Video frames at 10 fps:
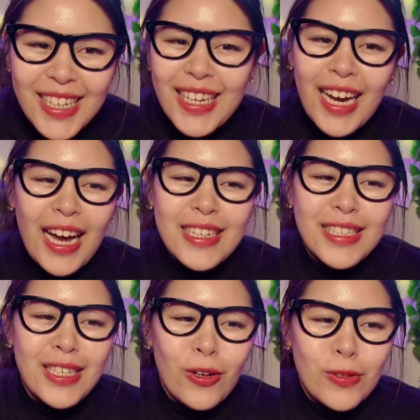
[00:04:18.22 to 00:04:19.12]
He has
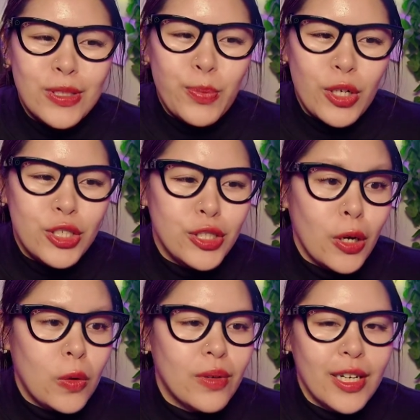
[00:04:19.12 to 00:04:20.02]
a nose bridge.
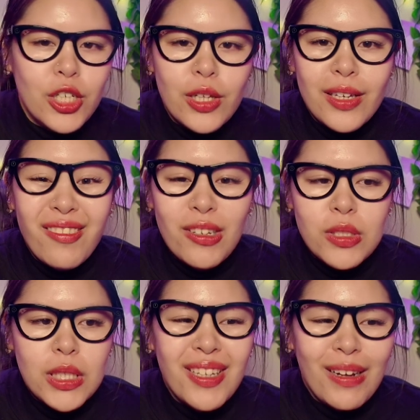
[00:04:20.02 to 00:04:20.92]
So actually, like you
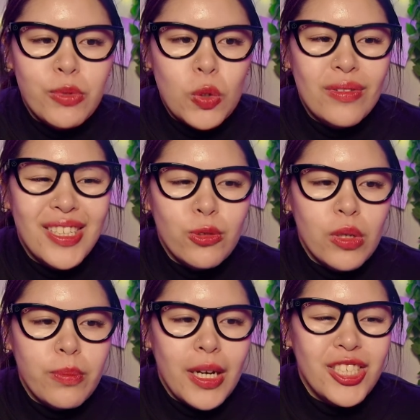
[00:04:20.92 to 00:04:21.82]
see, I'm doing this
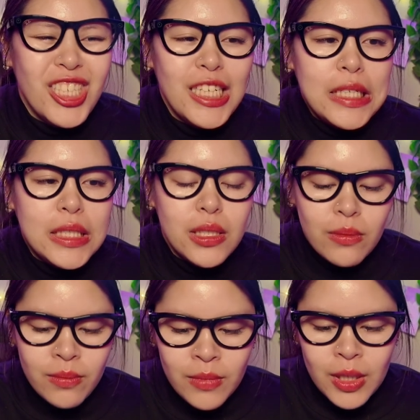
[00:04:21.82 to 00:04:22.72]
with my cheeks.
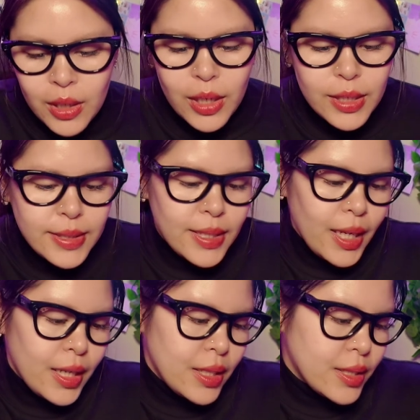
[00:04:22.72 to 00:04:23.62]
And it
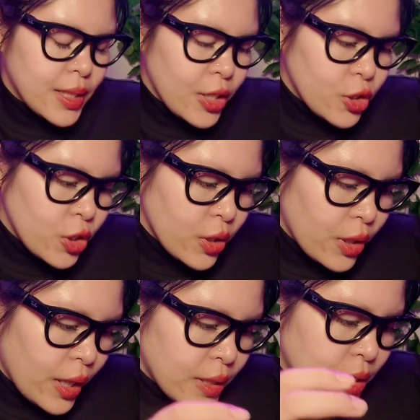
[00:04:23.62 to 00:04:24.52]
says, get your
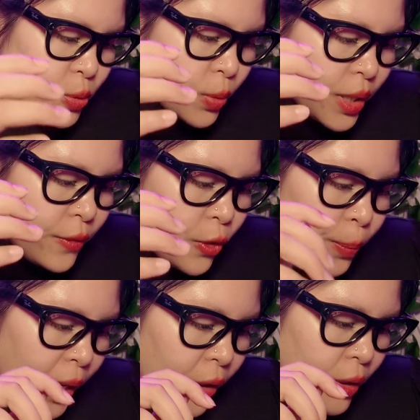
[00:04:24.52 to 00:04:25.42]
glasses ready for
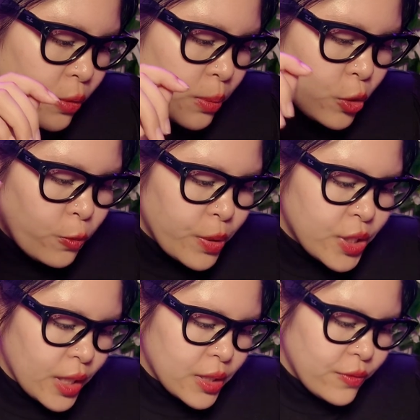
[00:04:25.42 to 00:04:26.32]
pairing. Remove
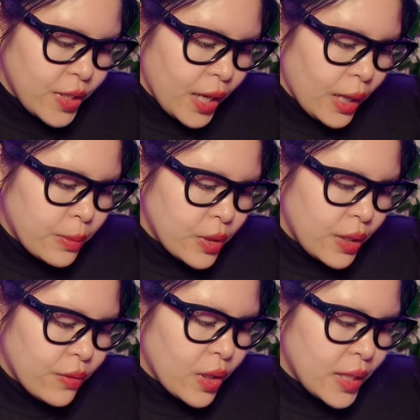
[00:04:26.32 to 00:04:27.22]
protective tab,
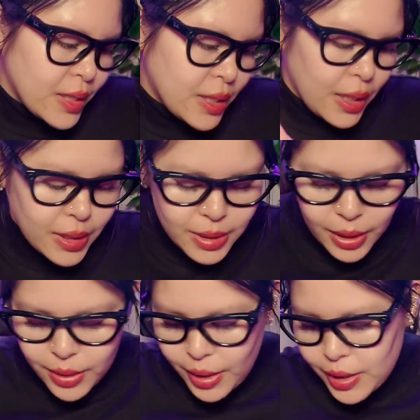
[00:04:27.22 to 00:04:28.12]
leave glasses
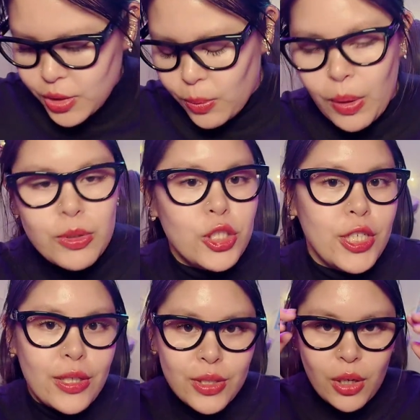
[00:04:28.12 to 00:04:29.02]
inside the case. I probably should take this